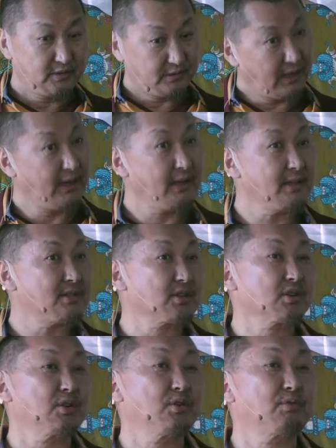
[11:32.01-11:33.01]
Then it's
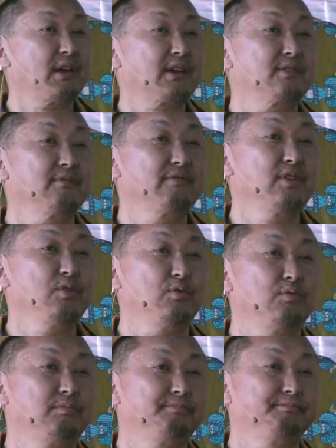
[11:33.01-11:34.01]
correct
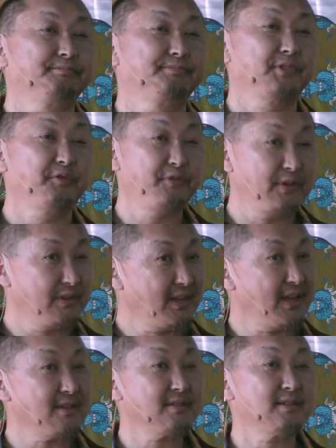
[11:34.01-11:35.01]
view.
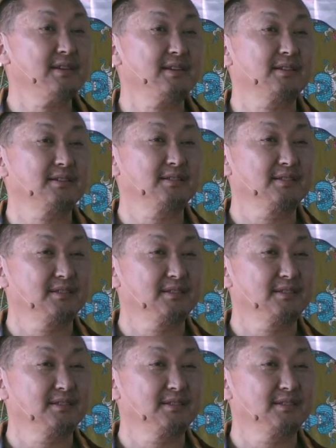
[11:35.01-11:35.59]
Fantastic.